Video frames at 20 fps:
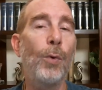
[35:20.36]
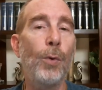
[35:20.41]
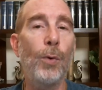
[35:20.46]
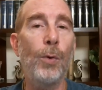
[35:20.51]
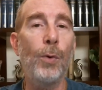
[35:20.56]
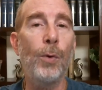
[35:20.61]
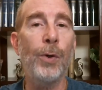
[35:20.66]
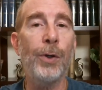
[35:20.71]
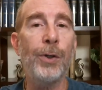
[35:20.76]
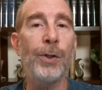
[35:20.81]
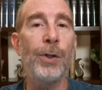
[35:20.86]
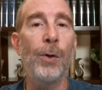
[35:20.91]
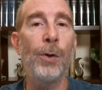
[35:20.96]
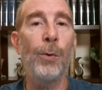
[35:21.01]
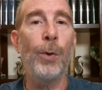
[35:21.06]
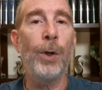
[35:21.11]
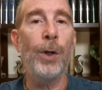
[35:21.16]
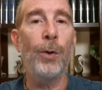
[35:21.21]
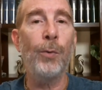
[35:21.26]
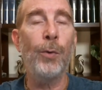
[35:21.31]
Krishna
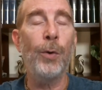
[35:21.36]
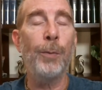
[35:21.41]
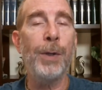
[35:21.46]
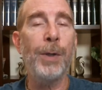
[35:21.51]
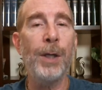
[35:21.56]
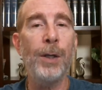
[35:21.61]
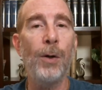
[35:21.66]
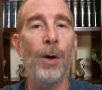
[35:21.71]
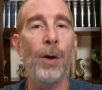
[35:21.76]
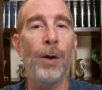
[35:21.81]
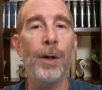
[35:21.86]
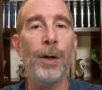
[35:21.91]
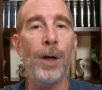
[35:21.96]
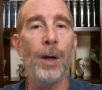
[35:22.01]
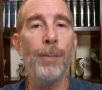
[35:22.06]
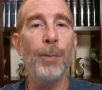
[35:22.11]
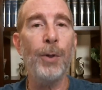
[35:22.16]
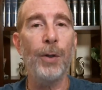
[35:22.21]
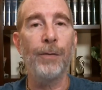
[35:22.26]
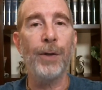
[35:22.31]
will repeat on a
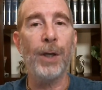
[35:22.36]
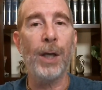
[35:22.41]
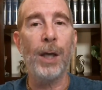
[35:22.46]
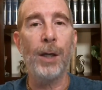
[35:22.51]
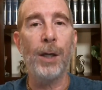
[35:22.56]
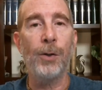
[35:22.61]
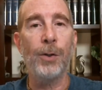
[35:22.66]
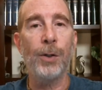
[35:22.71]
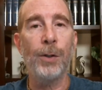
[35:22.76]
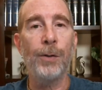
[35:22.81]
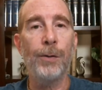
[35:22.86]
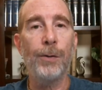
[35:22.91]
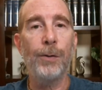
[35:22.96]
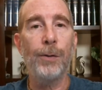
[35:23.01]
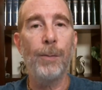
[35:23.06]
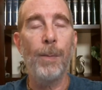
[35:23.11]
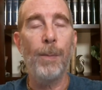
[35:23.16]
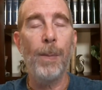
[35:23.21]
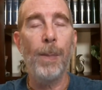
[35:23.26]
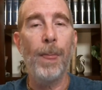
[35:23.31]
couple of occasions
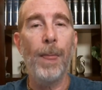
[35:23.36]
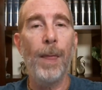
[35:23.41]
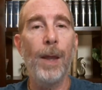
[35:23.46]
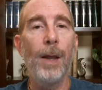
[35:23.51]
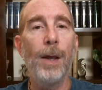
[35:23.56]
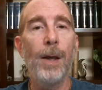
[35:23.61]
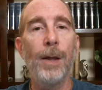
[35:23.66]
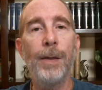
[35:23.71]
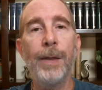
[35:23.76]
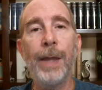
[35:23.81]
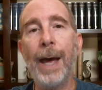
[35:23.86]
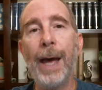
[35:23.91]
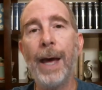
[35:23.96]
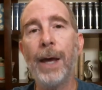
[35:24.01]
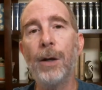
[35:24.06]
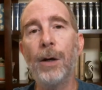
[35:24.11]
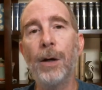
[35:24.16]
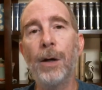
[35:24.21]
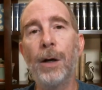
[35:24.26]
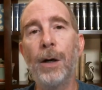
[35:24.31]

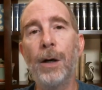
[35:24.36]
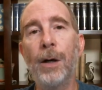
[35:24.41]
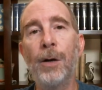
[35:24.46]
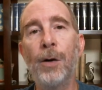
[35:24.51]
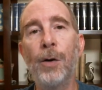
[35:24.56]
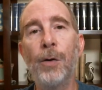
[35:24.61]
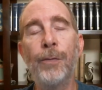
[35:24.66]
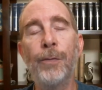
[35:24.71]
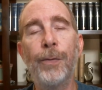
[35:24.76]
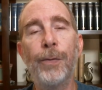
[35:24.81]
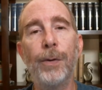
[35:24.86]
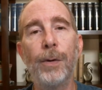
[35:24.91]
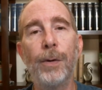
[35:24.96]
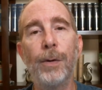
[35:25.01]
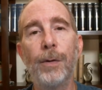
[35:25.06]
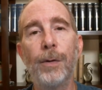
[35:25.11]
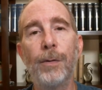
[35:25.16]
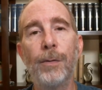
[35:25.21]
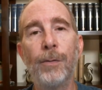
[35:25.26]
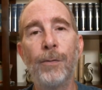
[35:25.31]
that of
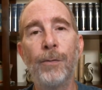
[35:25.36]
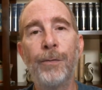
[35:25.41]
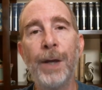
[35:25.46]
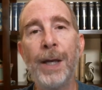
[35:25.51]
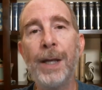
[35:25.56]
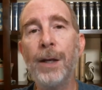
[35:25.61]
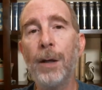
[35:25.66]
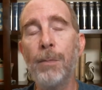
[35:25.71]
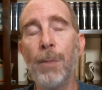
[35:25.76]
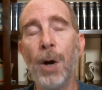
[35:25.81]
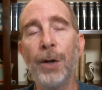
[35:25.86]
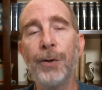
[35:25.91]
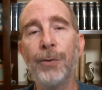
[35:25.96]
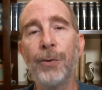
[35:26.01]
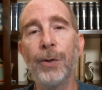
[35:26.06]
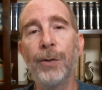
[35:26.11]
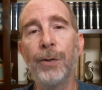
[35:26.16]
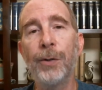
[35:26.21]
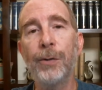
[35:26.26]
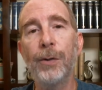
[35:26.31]
Vedic
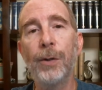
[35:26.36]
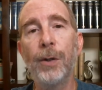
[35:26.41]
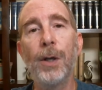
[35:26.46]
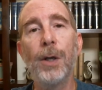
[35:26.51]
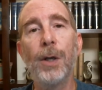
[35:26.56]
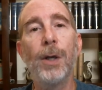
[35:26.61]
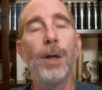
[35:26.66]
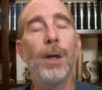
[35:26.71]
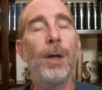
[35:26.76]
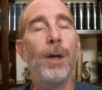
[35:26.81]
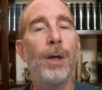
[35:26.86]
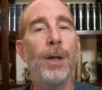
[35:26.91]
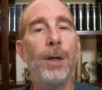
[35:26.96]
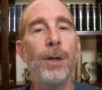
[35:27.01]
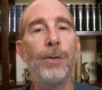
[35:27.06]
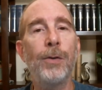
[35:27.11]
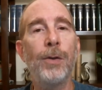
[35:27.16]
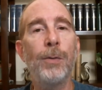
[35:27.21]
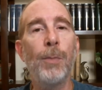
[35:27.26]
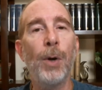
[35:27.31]
mantras, he
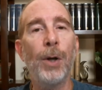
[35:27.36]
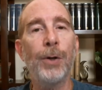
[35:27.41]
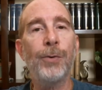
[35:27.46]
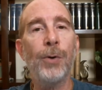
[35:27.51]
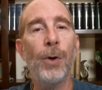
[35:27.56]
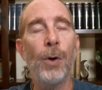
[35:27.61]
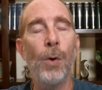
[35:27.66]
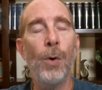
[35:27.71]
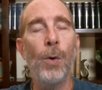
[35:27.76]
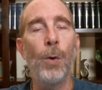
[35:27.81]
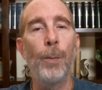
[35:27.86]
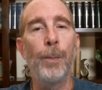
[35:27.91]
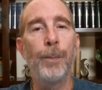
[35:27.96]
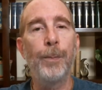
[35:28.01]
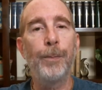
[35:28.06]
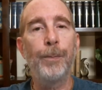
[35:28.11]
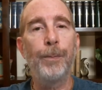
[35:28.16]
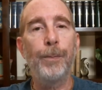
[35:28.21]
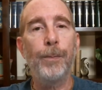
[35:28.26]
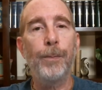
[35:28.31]
is the mantra Om.
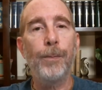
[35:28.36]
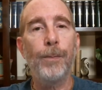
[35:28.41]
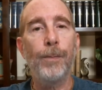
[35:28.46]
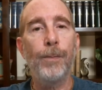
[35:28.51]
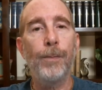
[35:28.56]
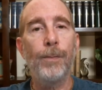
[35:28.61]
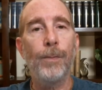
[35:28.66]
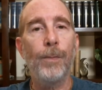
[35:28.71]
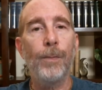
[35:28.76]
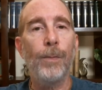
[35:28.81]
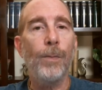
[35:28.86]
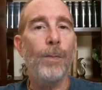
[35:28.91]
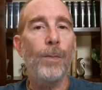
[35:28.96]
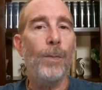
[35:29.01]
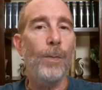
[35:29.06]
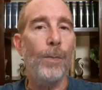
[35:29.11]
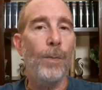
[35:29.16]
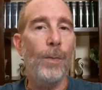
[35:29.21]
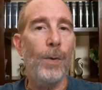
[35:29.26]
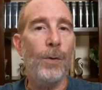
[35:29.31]

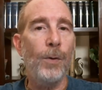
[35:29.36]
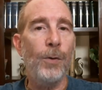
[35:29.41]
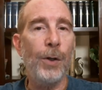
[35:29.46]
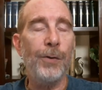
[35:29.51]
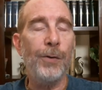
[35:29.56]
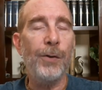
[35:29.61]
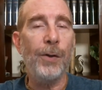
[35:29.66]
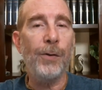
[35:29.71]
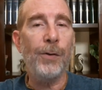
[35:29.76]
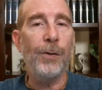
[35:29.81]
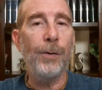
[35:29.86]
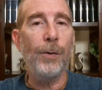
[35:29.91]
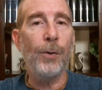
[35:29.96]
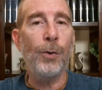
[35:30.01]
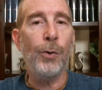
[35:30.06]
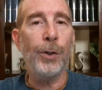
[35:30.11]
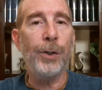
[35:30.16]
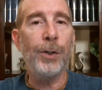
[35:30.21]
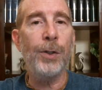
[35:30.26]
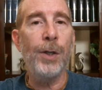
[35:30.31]
Just as
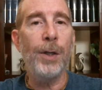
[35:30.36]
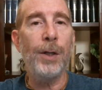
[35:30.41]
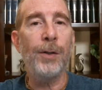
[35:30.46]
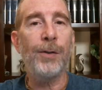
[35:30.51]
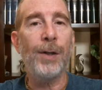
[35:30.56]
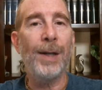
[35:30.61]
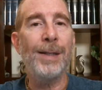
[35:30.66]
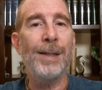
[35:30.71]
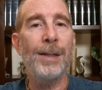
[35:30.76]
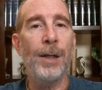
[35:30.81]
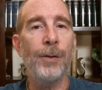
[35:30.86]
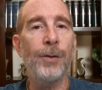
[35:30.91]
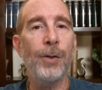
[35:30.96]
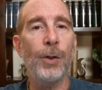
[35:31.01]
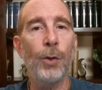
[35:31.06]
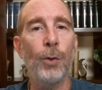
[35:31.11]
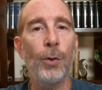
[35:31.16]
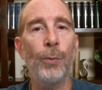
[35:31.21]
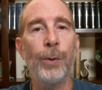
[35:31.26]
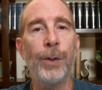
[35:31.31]
Krishna is
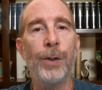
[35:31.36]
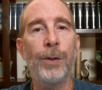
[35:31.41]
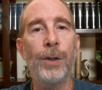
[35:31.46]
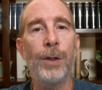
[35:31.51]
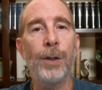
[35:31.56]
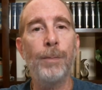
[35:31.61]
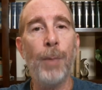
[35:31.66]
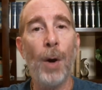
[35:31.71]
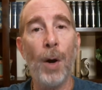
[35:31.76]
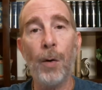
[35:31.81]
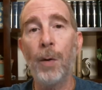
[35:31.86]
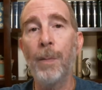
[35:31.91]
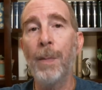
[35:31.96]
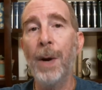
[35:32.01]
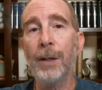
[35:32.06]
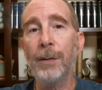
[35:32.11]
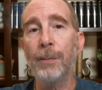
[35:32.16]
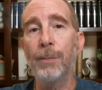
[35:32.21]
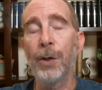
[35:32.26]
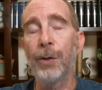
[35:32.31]
identical with the
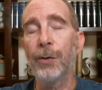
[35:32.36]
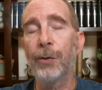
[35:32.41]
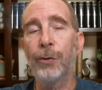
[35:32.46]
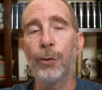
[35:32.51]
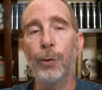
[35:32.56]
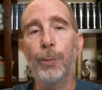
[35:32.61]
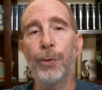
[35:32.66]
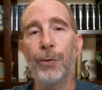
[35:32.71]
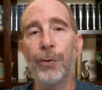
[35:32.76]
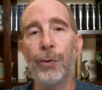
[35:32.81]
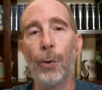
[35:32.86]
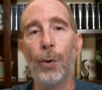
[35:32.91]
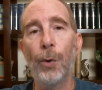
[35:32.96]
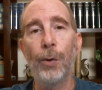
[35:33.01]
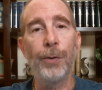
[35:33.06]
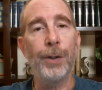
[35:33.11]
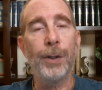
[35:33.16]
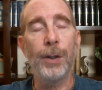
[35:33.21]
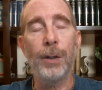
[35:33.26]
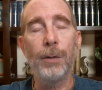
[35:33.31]
Paramatma, the Supersoul,
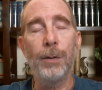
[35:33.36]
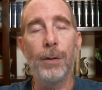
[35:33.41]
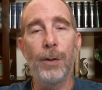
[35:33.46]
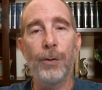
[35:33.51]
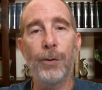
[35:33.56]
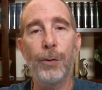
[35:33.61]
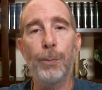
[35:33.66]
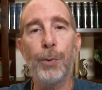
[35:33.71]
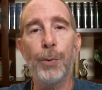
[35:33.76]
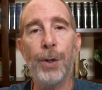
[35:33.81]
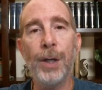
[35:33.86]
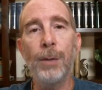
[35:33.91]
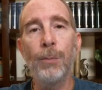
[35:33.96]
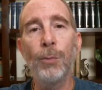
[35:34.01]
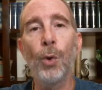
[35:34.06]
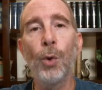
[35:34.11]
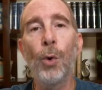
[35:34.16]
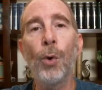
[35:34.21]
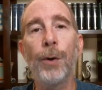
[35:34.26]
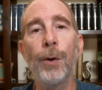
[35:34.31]
the Supreme
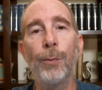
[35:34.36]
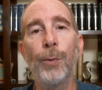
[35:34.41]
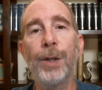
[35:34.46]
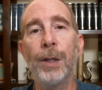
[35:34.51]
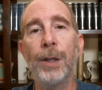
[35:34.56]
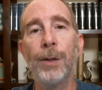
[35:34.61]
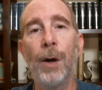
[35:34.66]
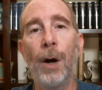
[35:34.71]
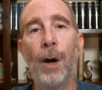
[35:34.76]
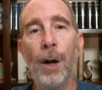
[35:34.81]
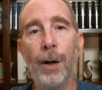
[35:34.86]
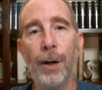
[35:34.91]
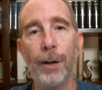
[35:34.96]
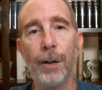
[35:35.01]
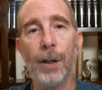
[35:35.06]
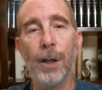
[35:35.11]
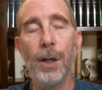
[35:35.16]
Lord within the heart,